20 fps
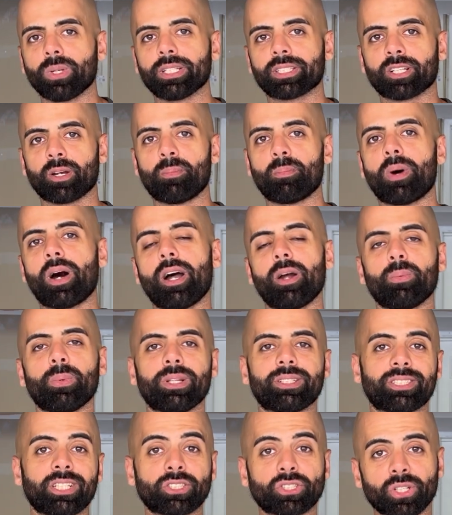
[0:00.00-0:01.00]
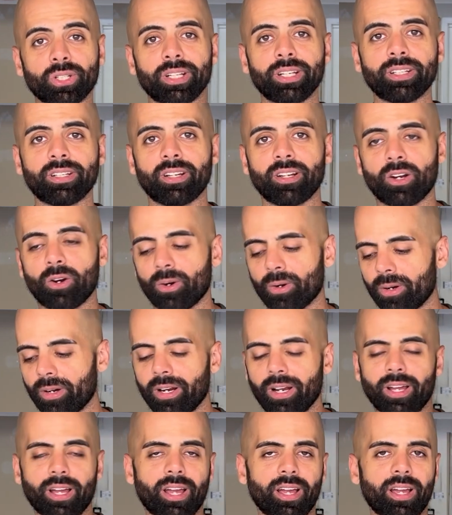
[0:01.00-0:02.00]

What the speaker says: it's combined with citrulline or